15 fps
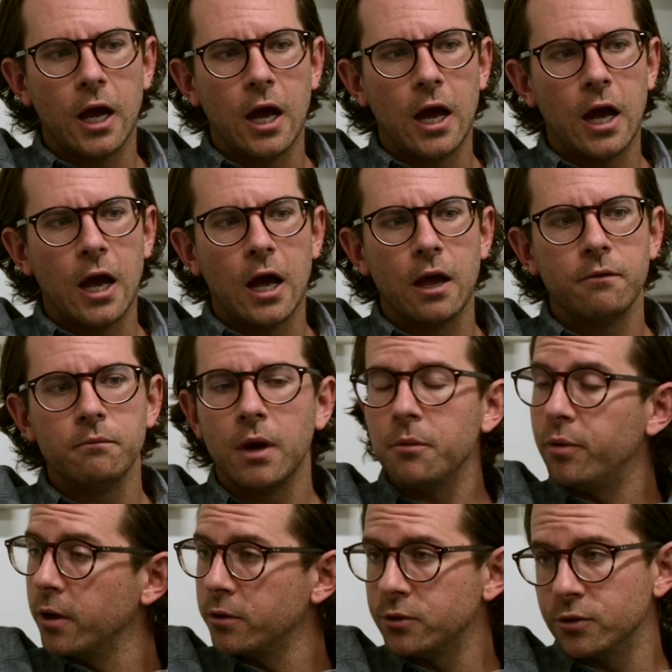My
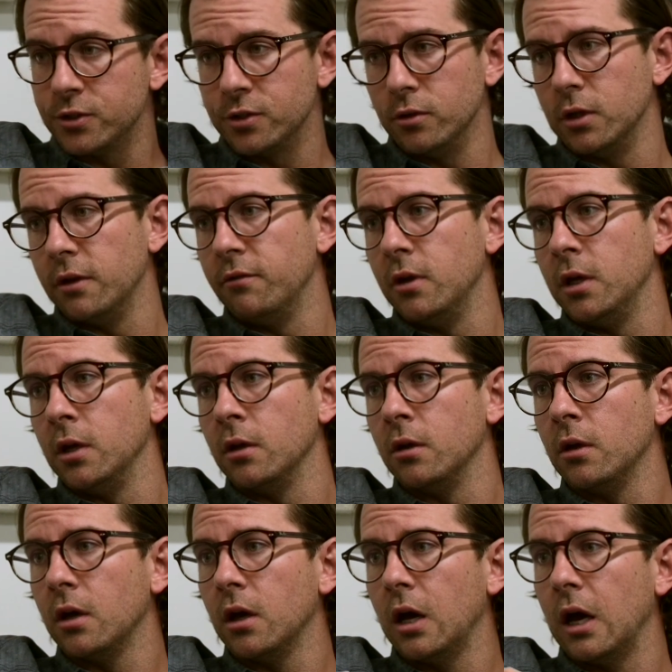parents are still living.
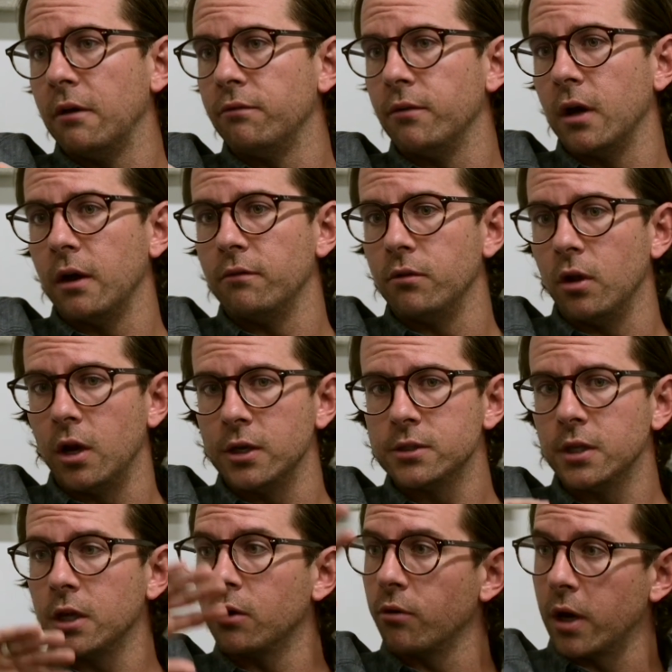I've lost
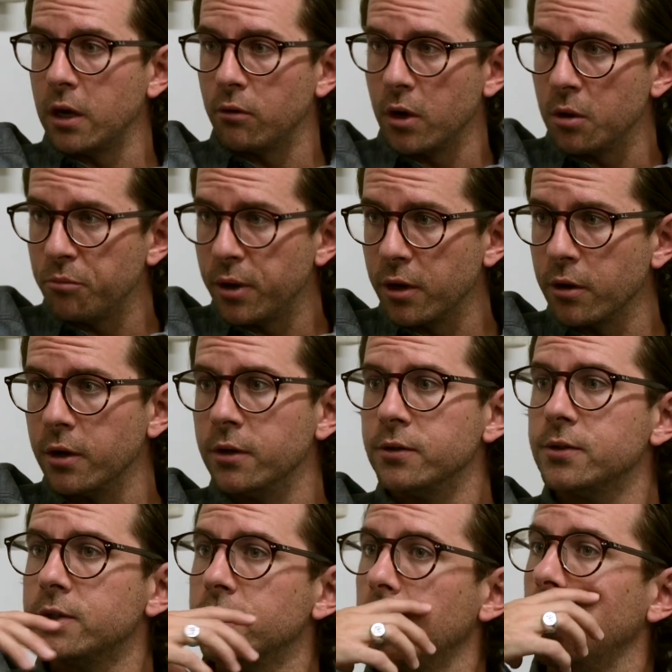great
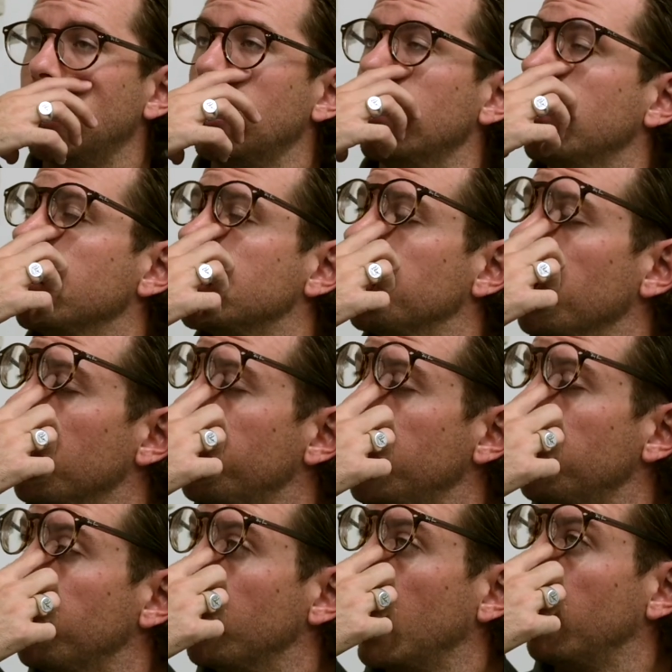grandparents and some other
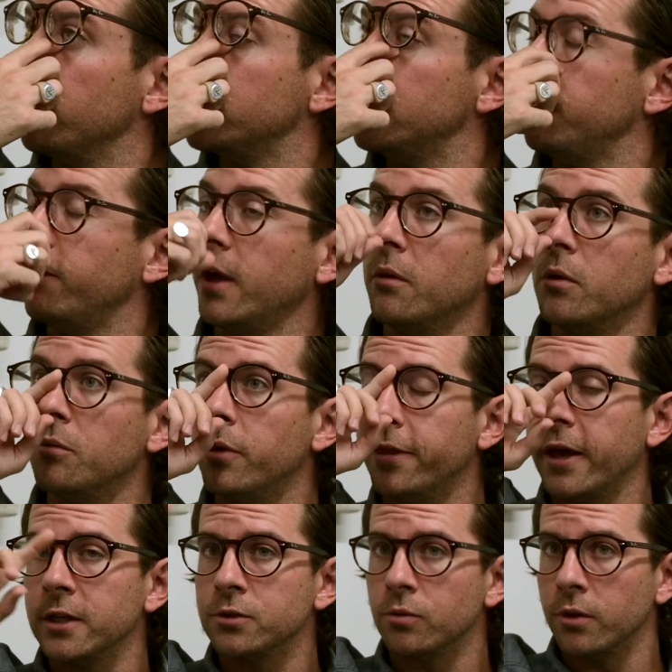people, and obviously family, but
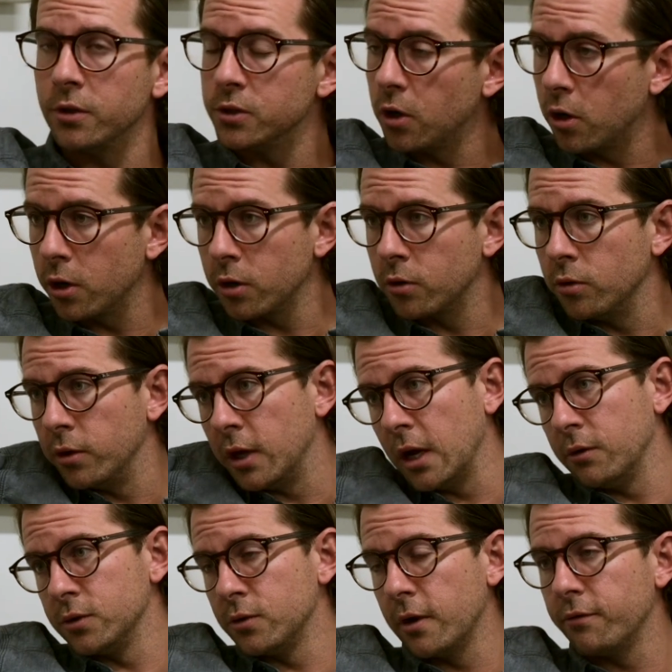that's where this article that I
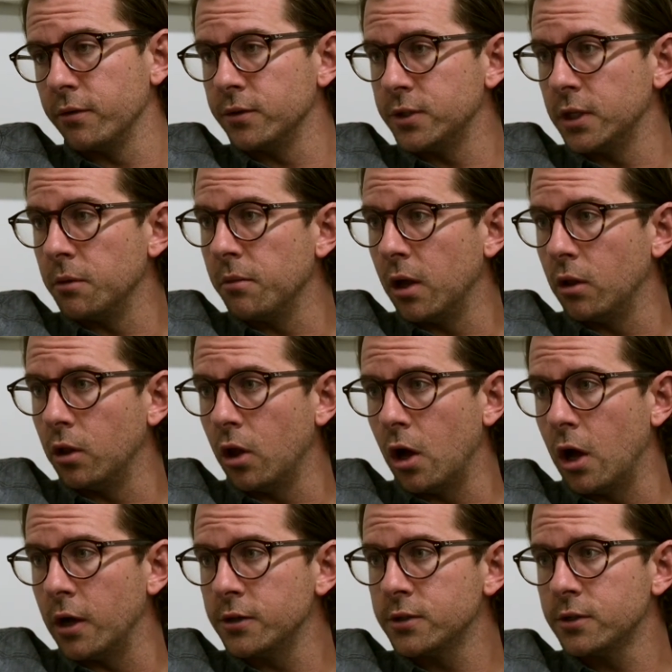was referencing about
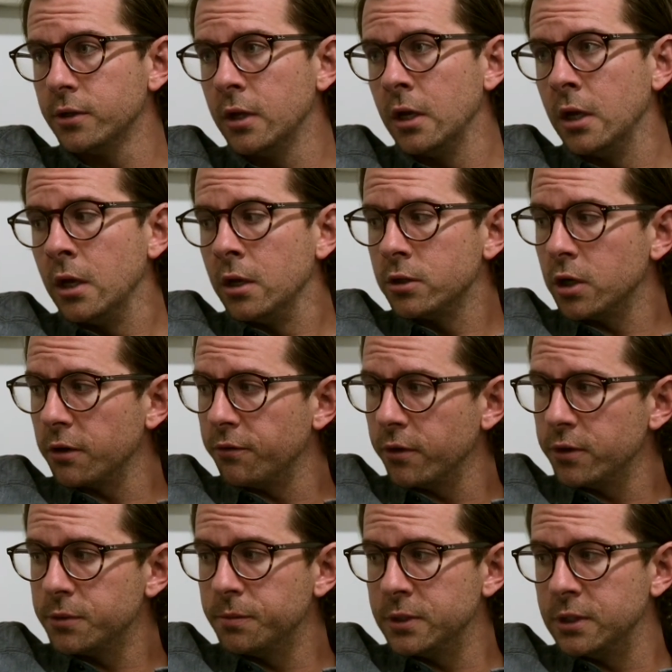loss talked very
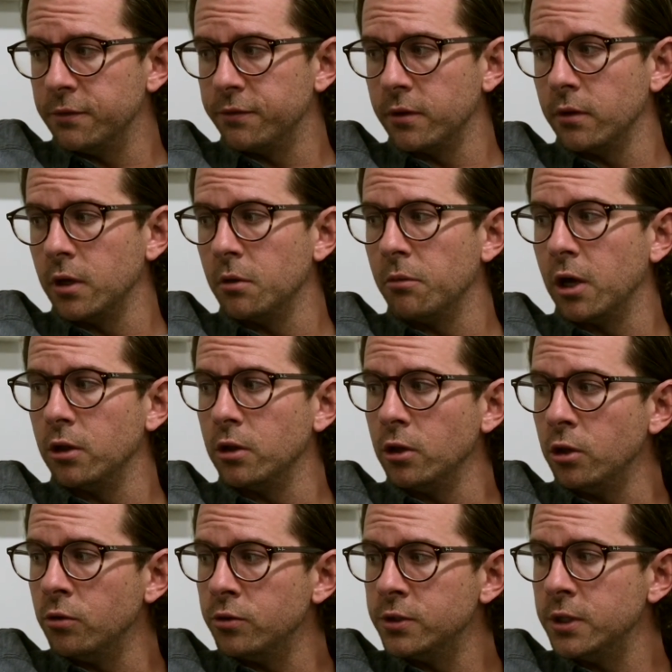specifically about
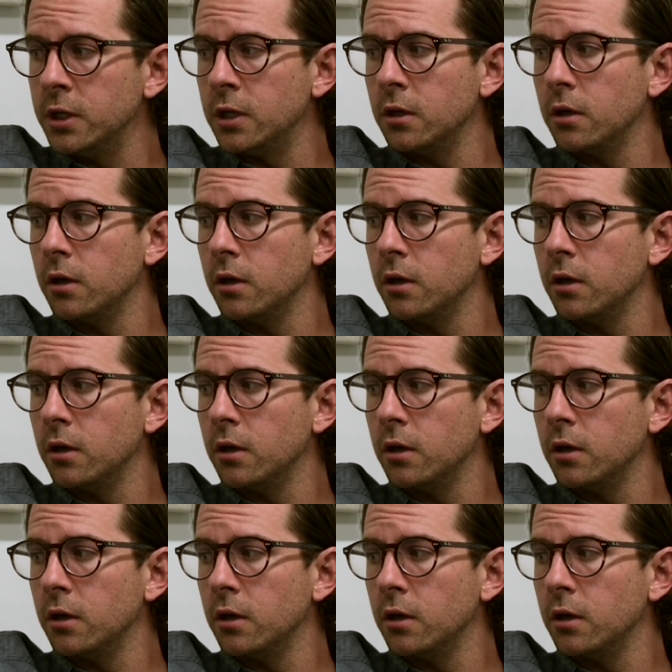losing